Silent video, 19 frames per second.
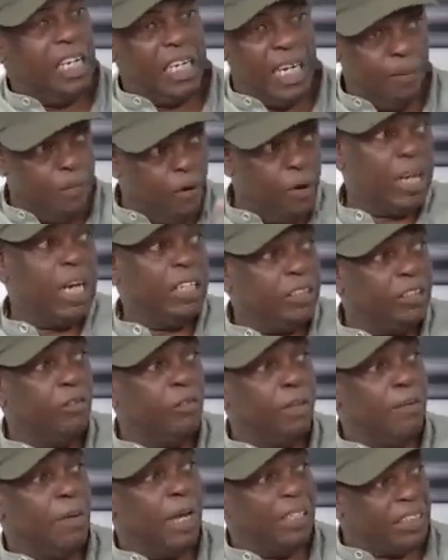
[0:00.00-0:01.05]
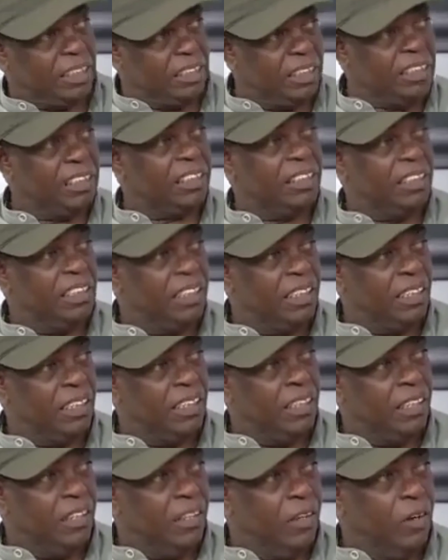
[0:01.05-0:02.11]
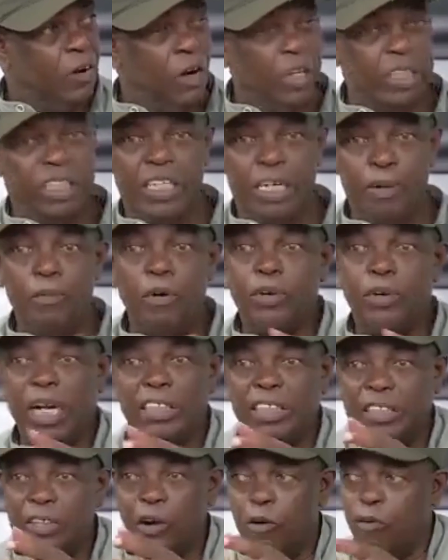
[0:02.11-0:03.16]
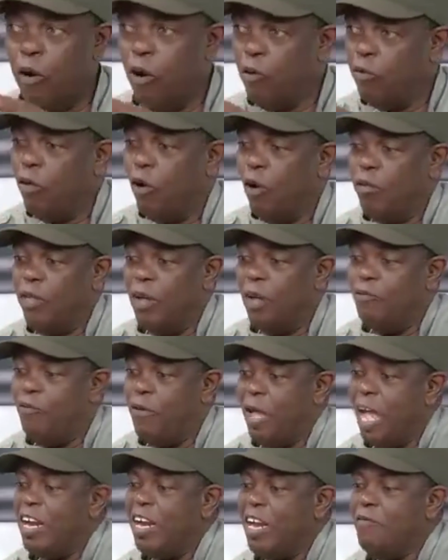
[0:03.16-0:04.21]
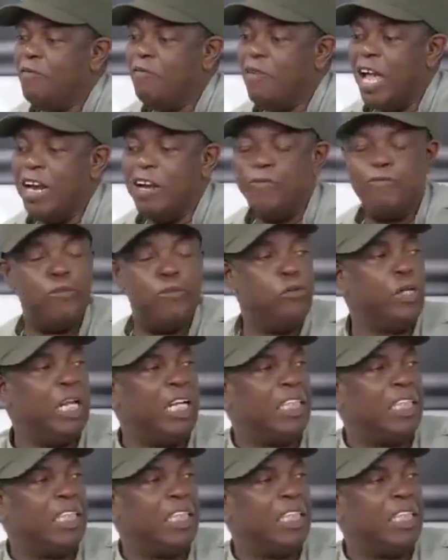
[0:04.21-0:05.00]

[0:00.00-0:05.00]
democracy of the masses? Or the democracy of the very, very few, the